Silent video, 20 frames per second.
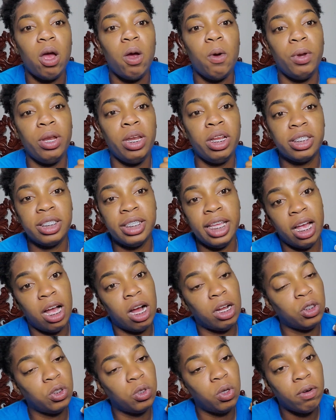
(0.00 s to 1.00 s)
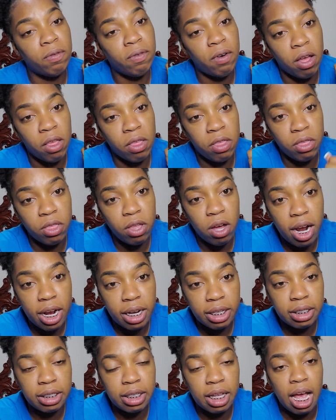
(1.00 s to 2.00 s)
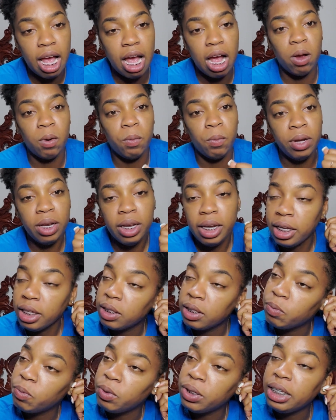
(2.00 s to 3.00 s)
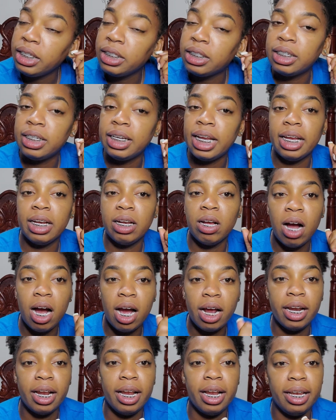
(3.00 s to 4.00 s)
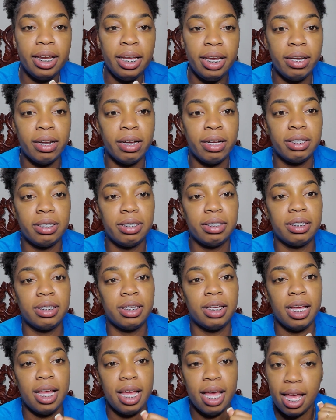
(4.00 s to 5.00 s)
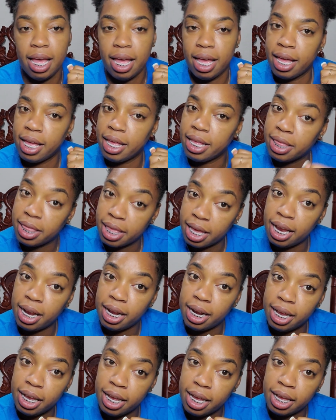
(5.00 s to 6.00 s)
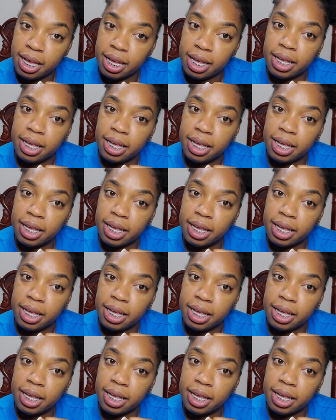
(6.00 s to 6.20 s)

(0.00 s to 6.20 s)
we need to take control of our thoughts, and we need to let God lead us daily.